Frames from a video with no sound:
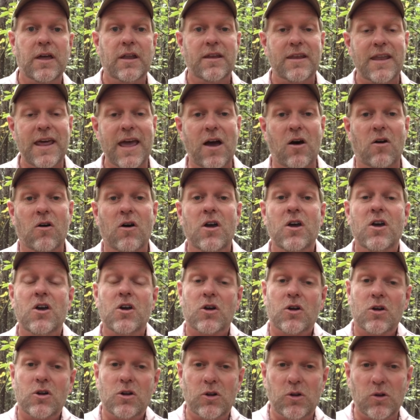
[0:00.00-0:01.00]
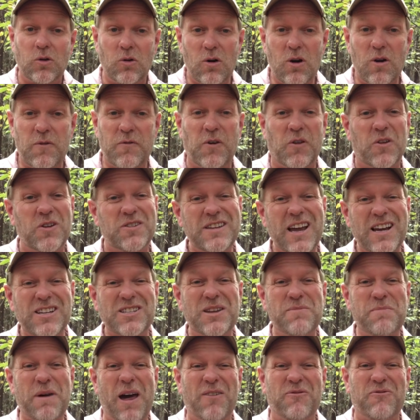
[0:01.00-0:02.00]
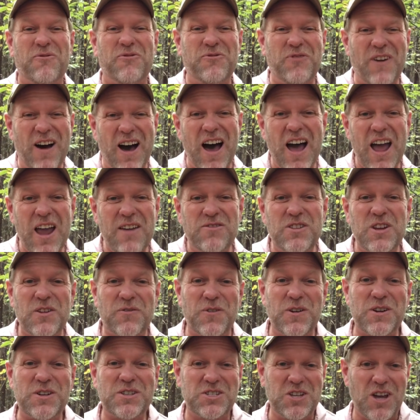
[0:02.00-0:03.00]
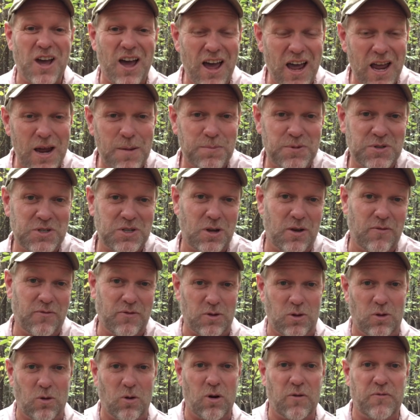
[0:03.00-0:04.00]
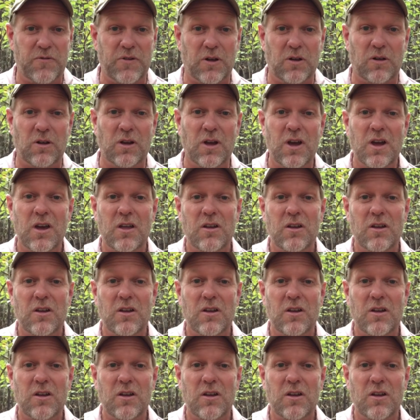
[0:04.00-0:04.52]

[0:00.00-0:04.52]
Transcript: Now, chlorophyll, there's actually about 5 different types of chlorophyll.